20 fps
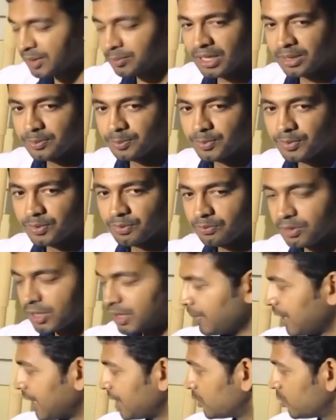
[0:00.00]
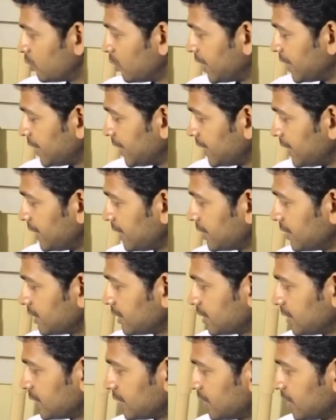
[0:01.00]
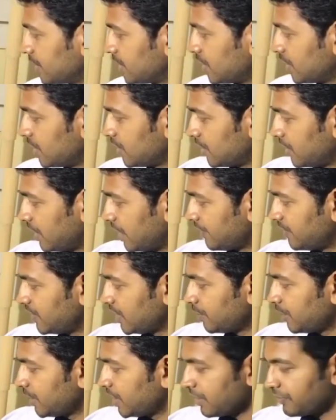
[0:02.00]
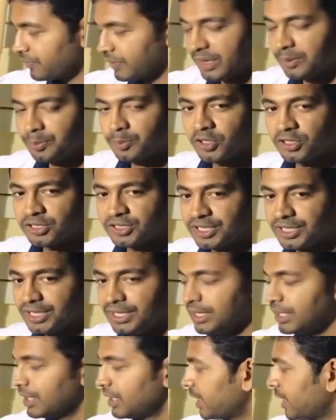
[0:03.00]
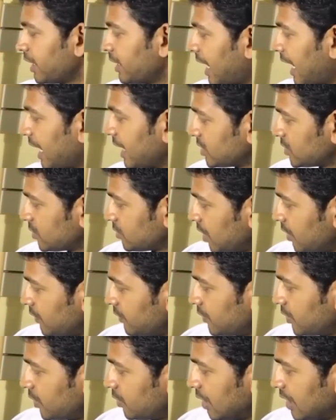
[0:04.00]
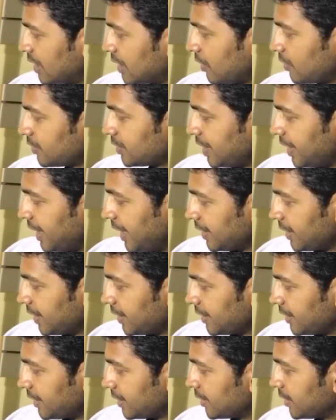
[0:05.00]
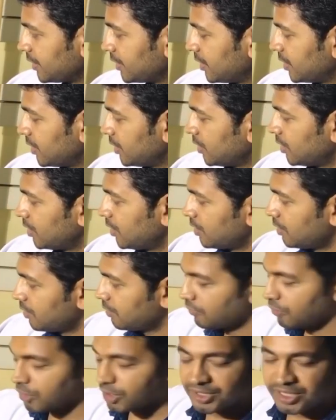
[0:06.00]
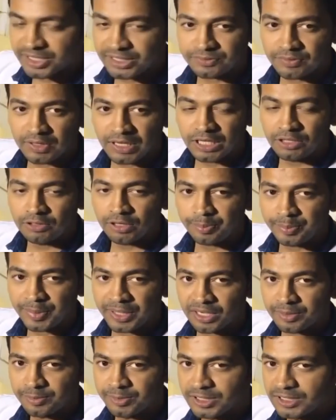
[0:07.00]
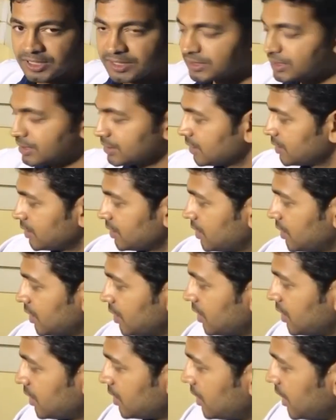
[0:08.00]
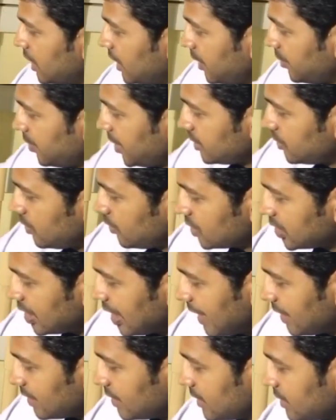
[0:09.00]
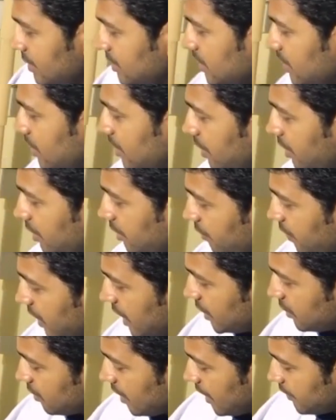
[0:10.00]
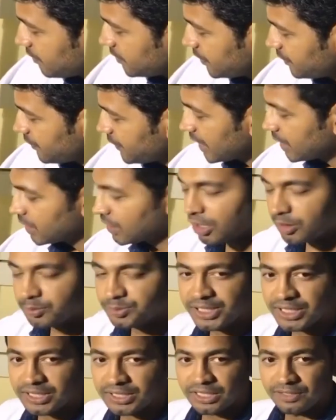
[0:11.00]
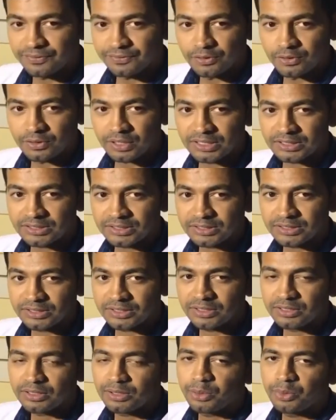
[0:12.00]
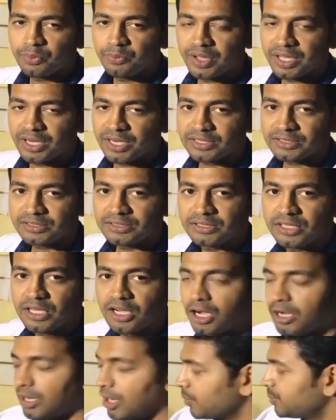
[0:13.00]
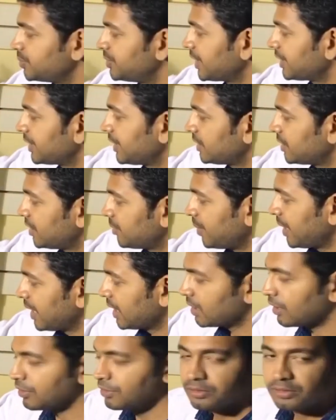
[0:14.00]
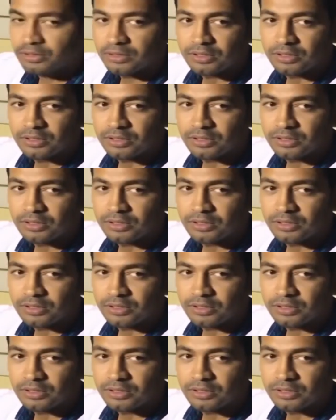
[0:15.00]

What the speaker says: of 1/200, f number of 5.3 and ISO of 12,800. For this value of parameters, the image looks like this, where you have the front object in focus, whereas the object in the background